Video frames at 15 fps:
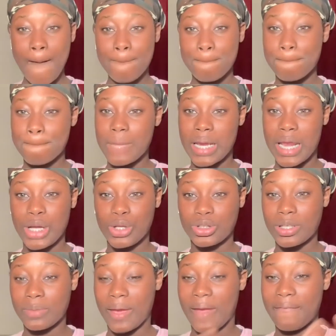but i know some of
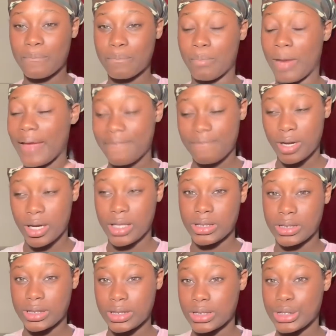my my friends
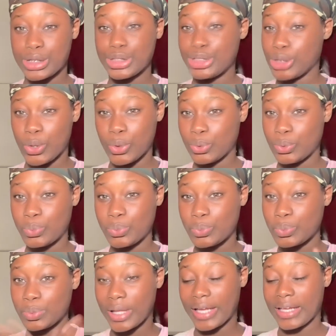don't
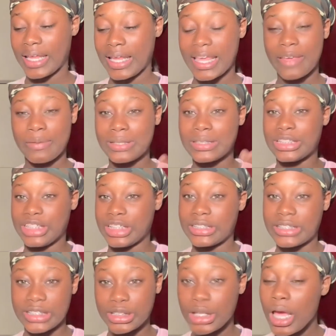like they give me
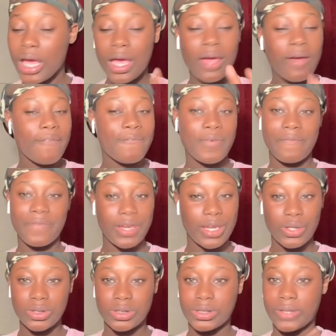suggestions for videos
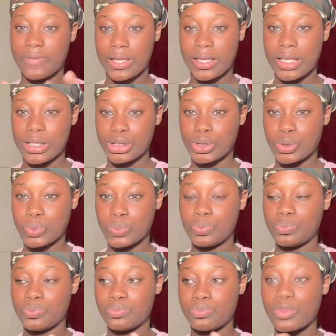and stuff like that so
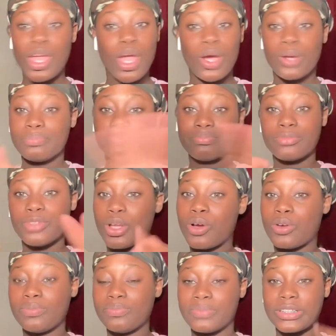you know
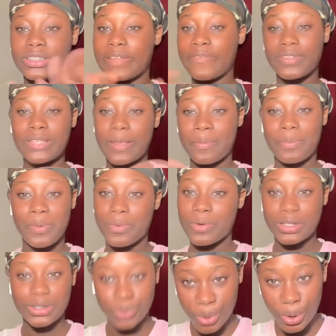there's different type of people in this
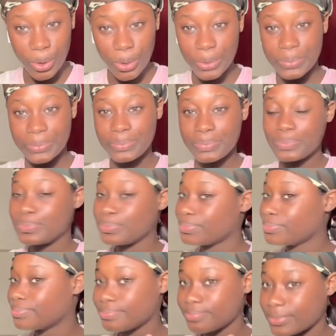world
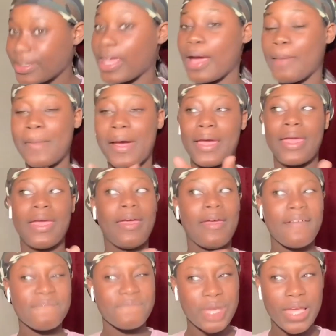yeah my
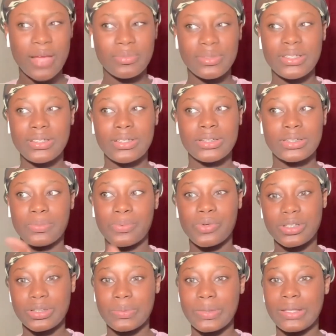family
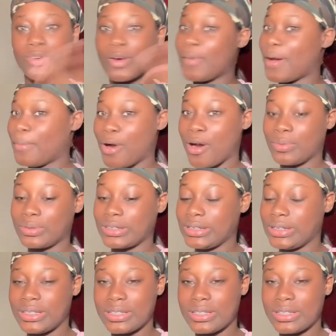supports me well my mom she